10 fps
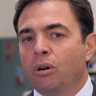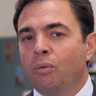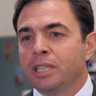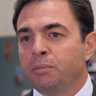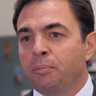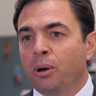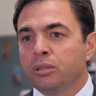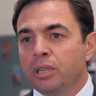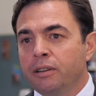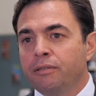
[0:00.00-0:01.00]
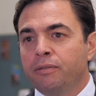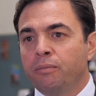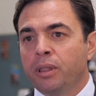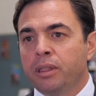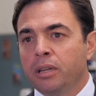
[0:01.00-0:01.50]
always be positive
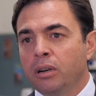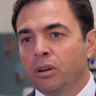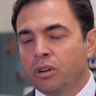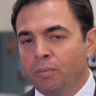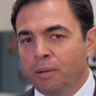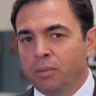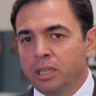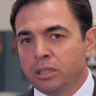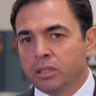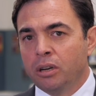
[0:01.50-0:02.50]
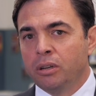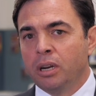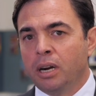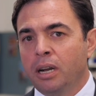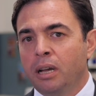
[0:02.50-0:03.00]
with the local members,
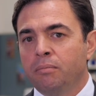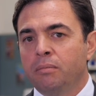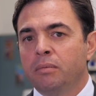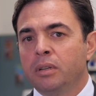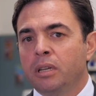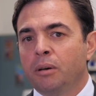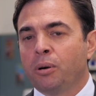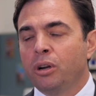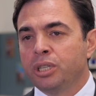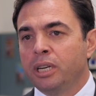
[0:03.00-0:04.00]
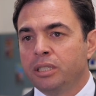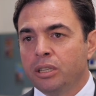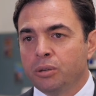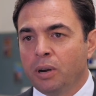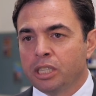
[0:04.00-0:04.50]
so approach any
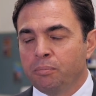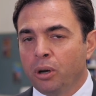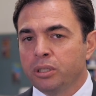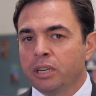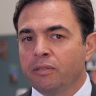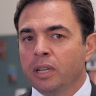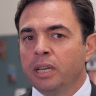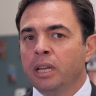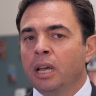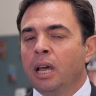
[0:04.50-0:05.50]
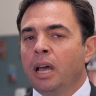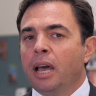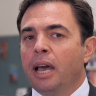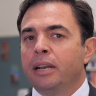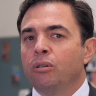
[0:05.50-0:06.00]
situation positively,
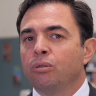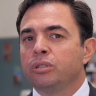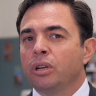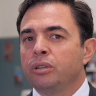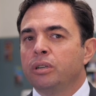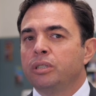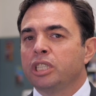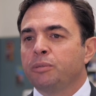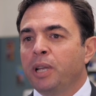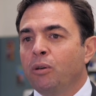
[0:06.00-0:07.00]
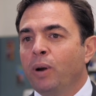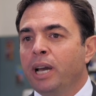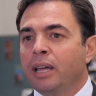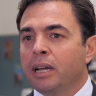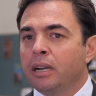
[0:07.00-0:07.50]
and also just be
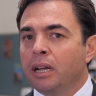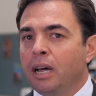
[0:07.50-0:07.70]
aware that